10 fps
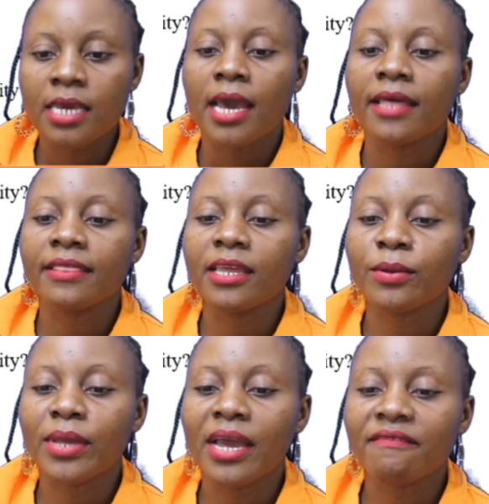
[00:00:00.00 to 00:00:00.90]
And then
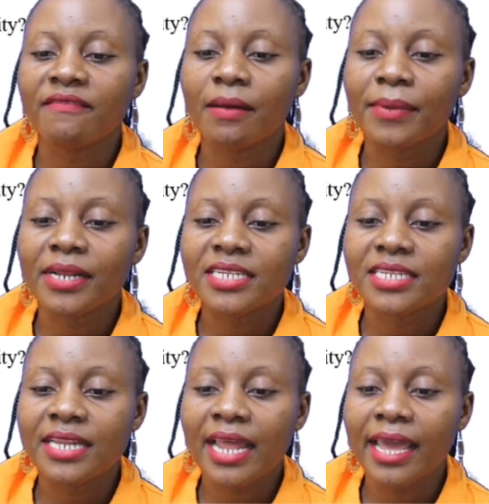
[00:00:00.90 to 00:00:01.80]
we have number
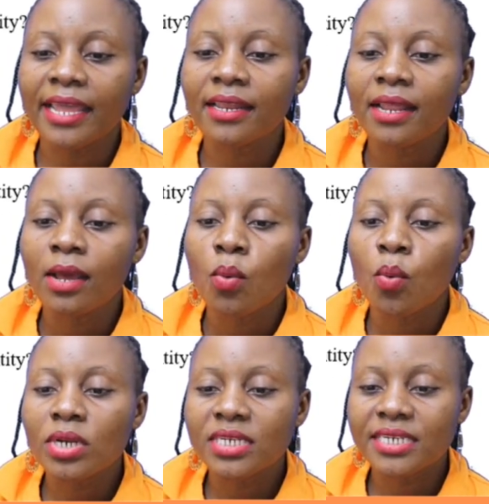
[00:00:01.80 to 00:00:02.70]
9.
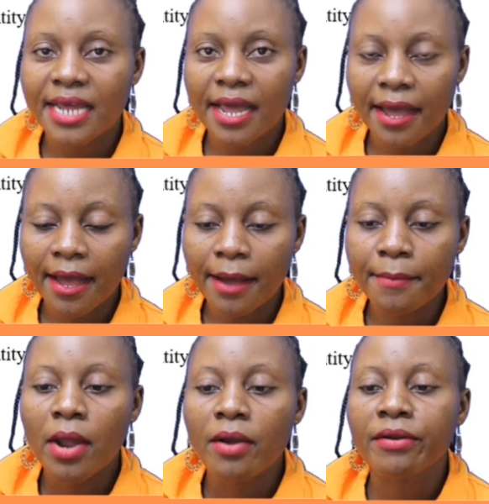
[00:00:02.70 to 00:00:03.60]
What term
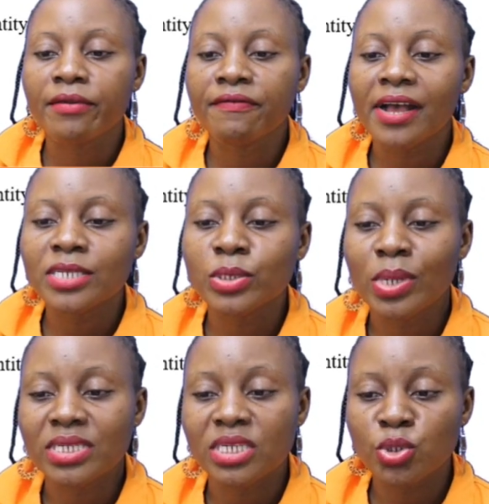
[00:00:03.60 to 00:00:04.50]
refers to
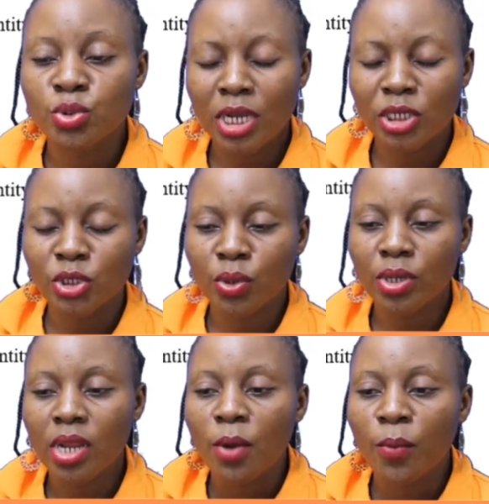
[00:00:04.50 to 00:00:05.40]
a situation
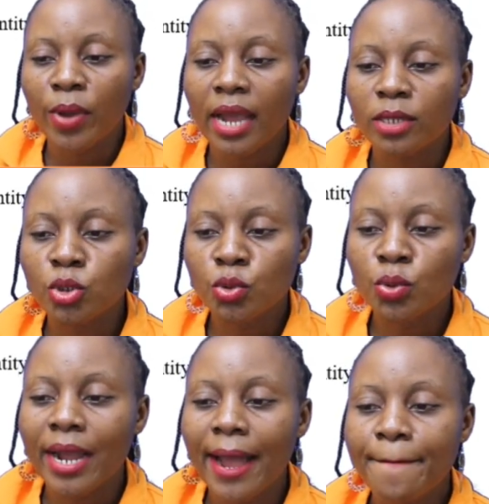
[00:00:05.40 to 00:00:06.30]
where two
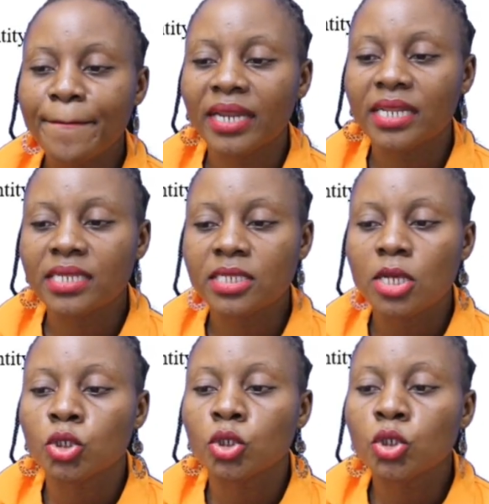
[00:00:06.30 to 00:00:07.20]
companies
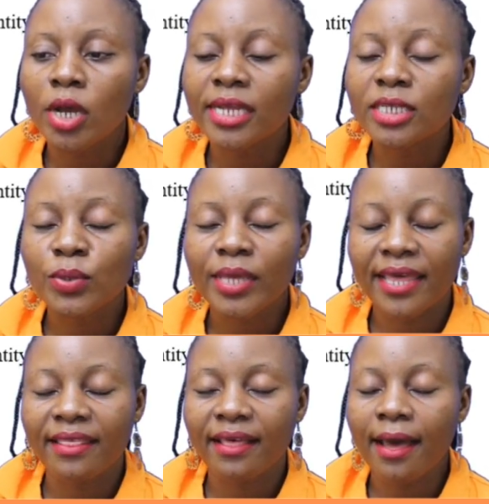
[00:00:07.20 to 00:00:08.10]
join
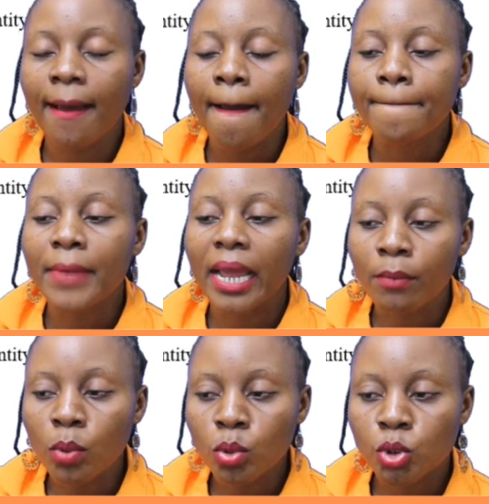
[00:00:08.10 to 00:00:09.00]
together by
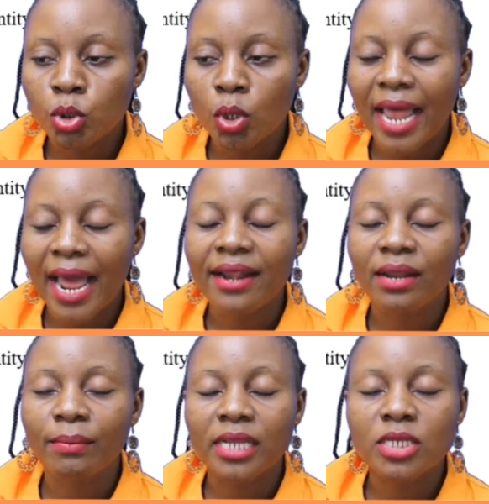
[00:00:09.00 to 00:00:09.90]
mutual
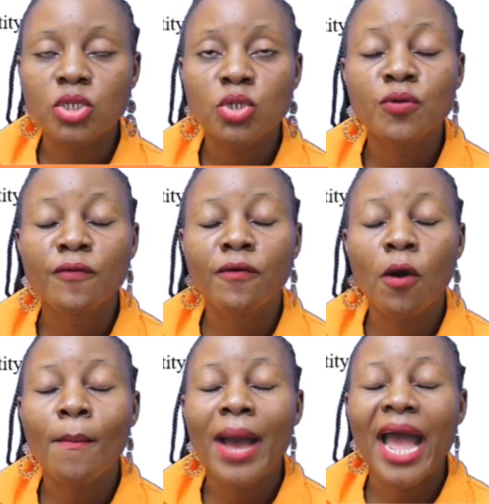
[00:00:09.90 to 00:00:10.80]
agreement to
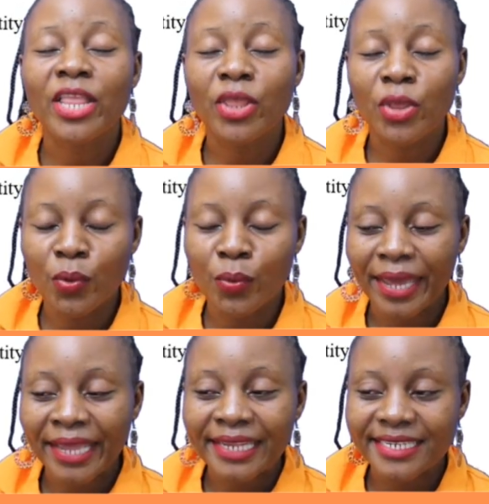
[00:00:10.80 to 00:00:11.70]
form a new
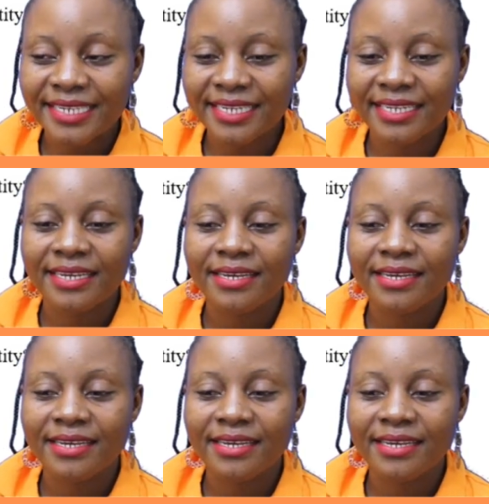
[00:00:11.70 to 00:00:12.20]
entity?